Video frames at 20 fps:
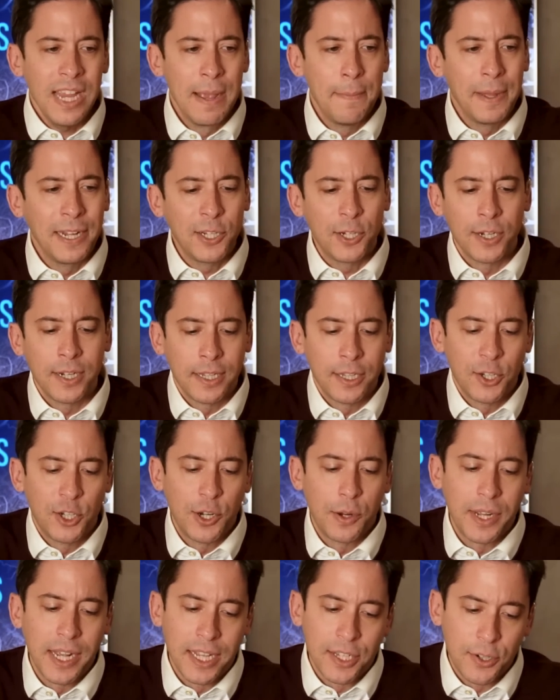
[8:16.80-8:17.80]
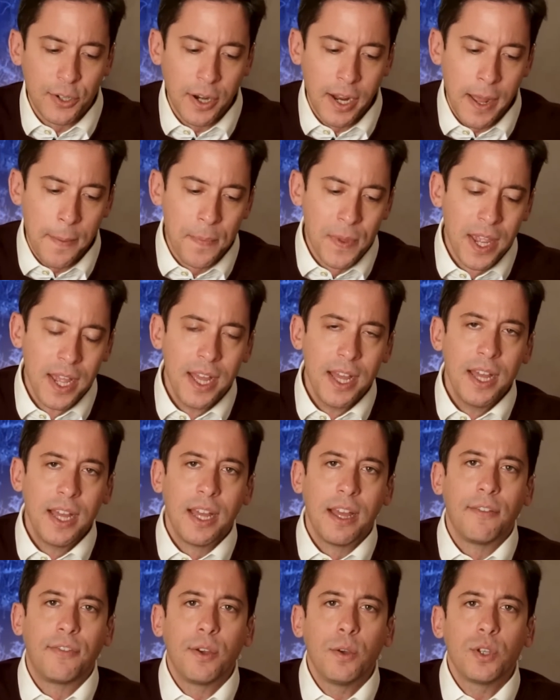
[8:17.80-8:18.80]
I mentioned on the show yesterday.
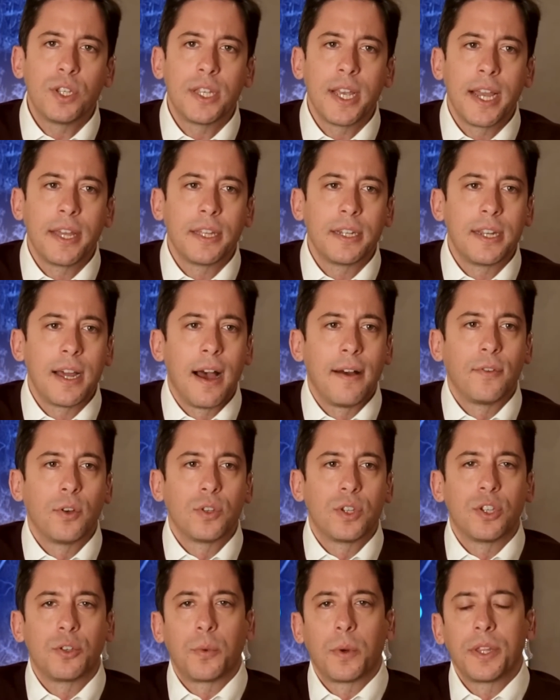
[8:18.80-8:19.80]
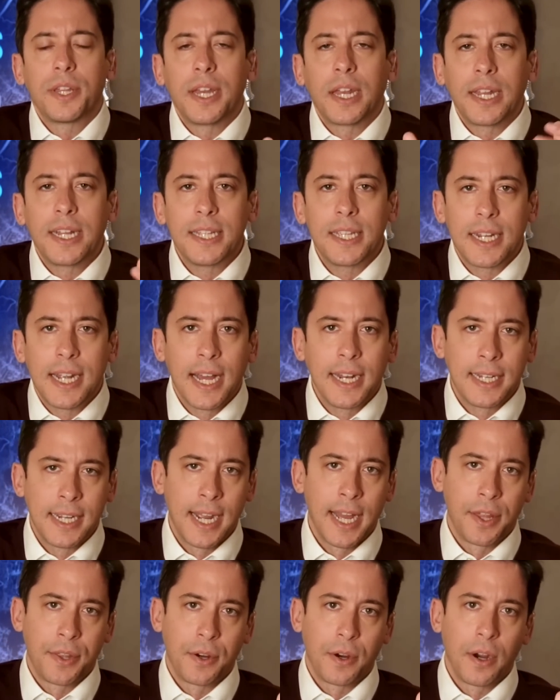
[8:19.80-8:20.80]
If you say that Davos is where the elites get
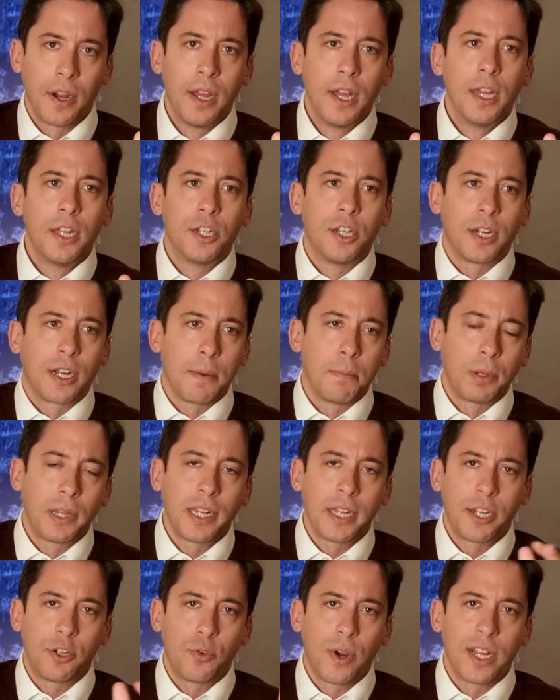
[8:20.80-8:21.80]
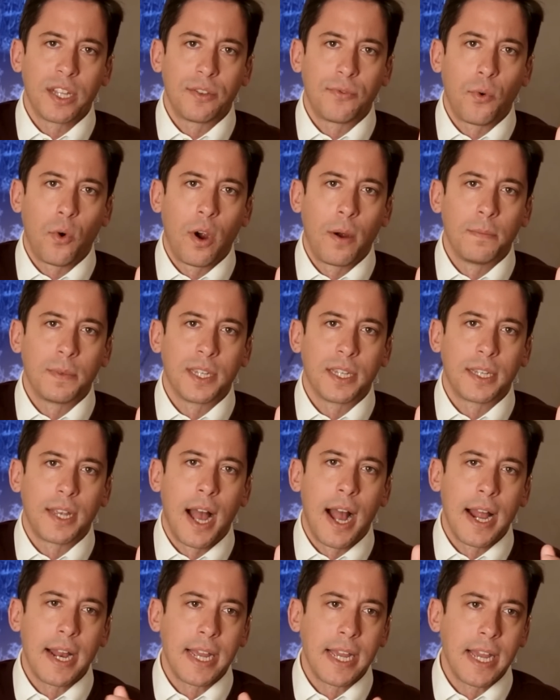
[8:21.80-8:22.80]
together to completely transform
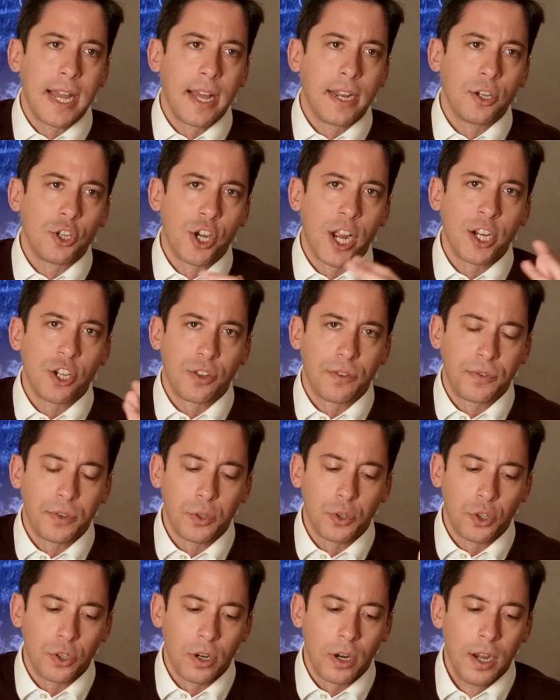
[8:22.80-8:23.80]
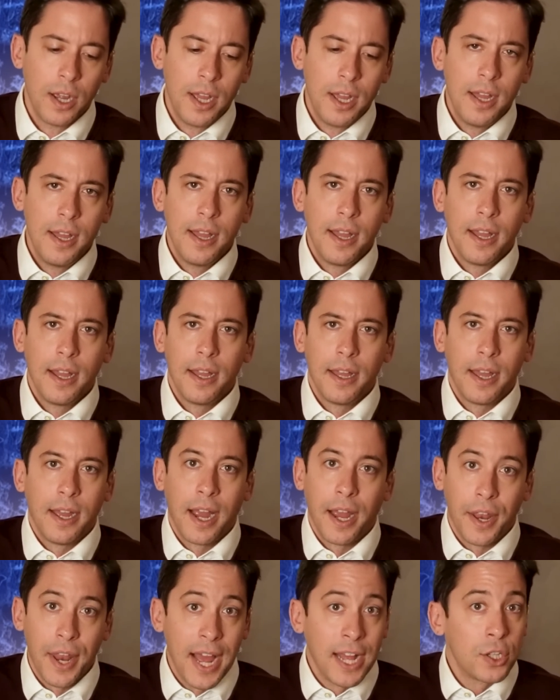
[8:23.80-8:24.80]
society and change the future,
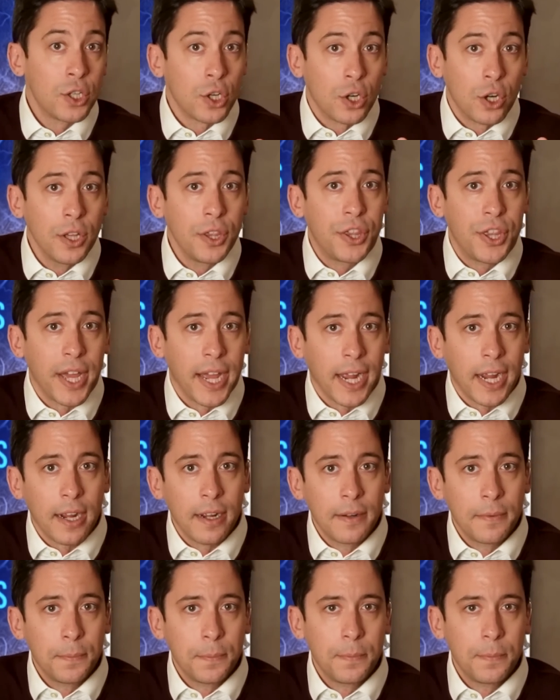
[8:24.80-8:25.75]
and that's a good thing,